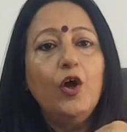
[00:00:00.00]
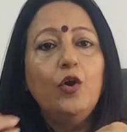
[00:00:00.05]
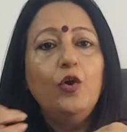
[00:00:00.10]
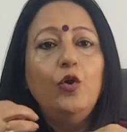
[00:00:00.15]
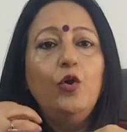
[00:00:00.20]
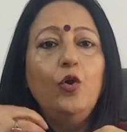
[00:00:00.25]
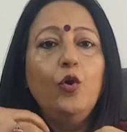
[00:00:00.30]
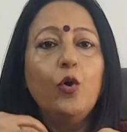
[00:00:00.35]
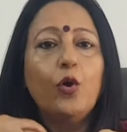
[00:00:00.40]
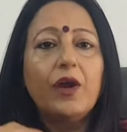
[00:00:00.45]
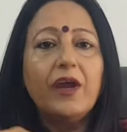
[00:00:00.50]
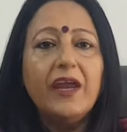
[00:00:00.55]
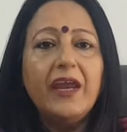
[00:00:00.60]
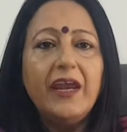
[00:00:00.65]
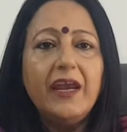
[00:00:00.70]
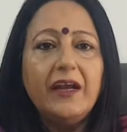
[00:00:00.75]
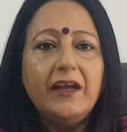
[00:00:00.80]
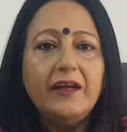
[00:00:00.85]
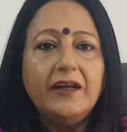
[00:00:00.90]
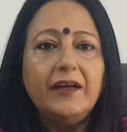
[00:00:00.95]

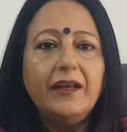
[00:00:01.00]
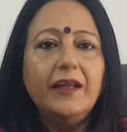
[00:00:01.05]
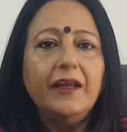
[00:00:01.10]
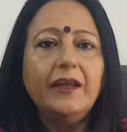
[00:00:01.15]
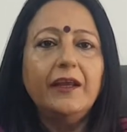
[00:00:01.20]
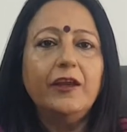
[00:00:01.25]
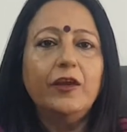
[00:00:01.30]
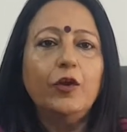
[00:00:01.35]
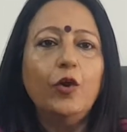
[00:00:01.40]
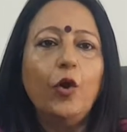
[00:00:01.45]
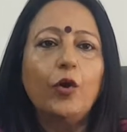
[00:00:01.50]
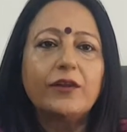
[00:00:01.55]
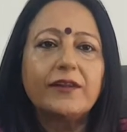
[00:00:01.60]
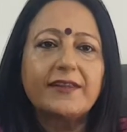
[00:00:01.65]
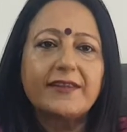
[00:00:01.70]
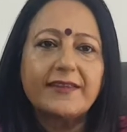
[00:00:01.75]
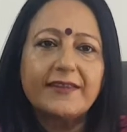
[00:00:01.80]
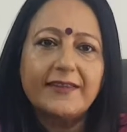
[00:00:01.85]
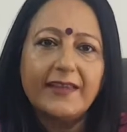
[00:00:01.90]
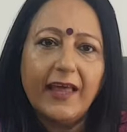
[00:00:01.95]
locating
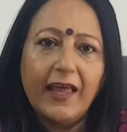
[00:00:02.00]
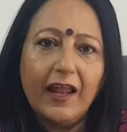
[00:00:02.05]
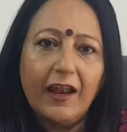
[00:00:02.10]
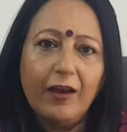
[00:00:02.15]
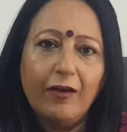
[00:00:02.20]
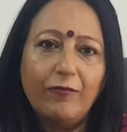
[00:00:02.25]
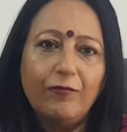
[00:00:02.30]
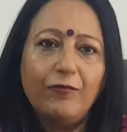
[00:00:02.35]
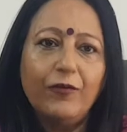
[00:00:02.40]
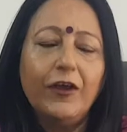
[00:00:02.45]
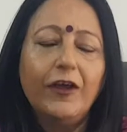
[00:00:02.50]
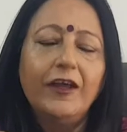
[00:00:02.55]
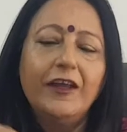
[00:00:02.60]
yourself